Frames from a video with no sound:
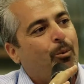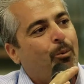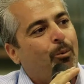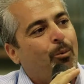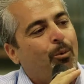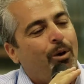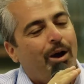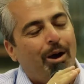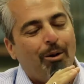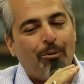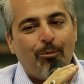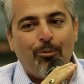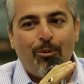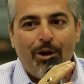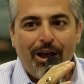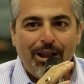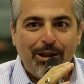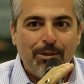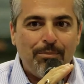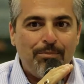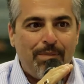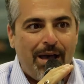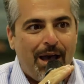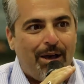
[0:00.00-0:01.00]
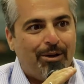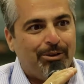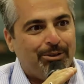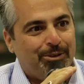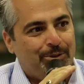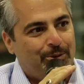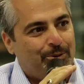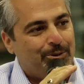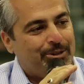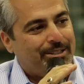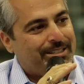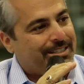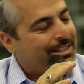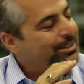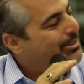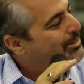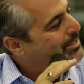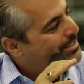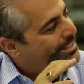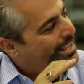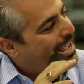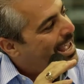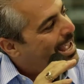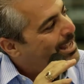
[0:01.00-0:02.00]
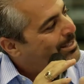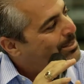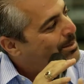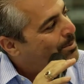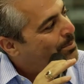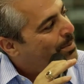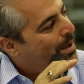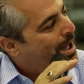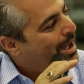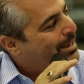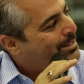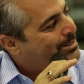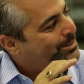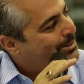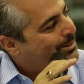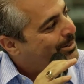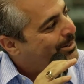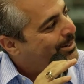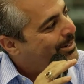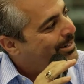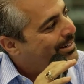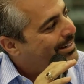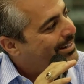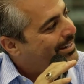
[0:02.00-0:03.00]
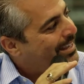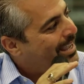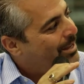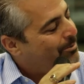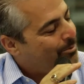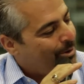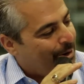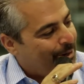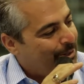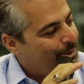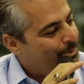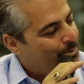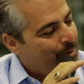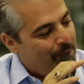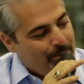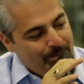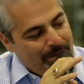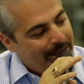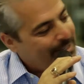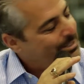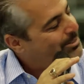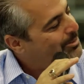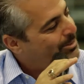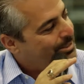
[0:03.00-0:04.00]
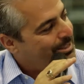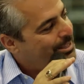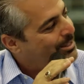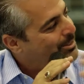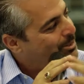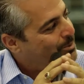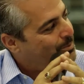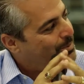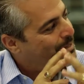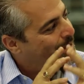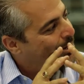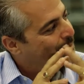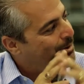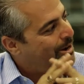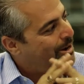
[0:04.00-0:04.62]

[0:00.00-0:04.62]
what what about your skill set as a boxer and where you? What makes you think you'd be a